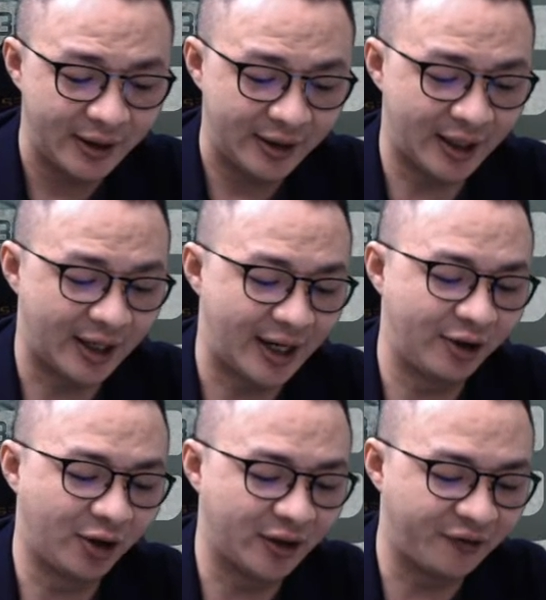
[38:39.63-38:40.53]
Yeah, I
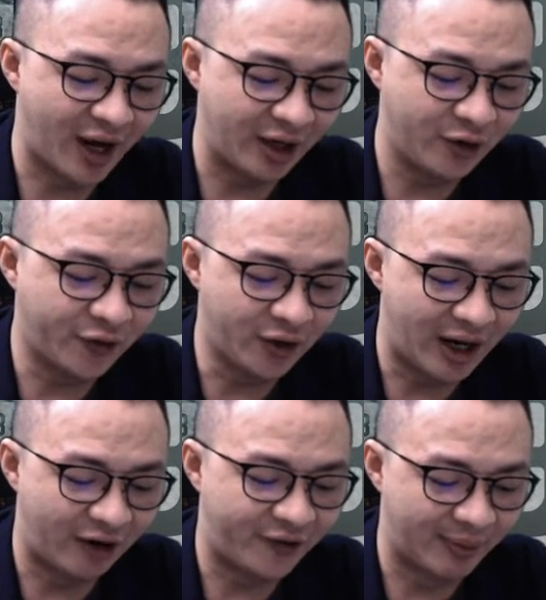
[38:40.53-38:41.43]
got the value for
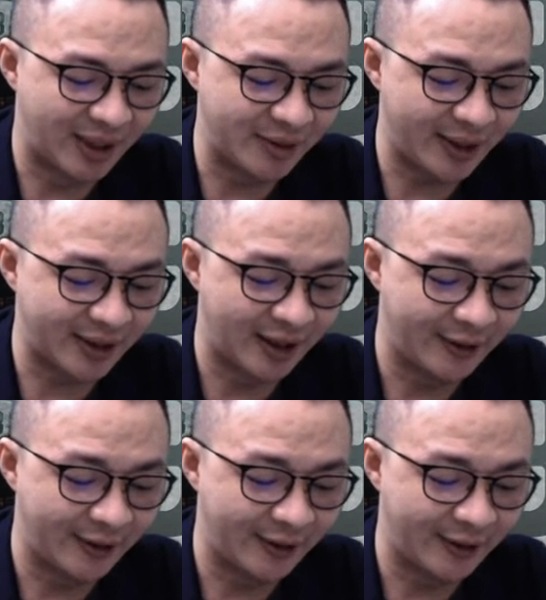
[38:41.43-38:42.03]
alpha plus beta.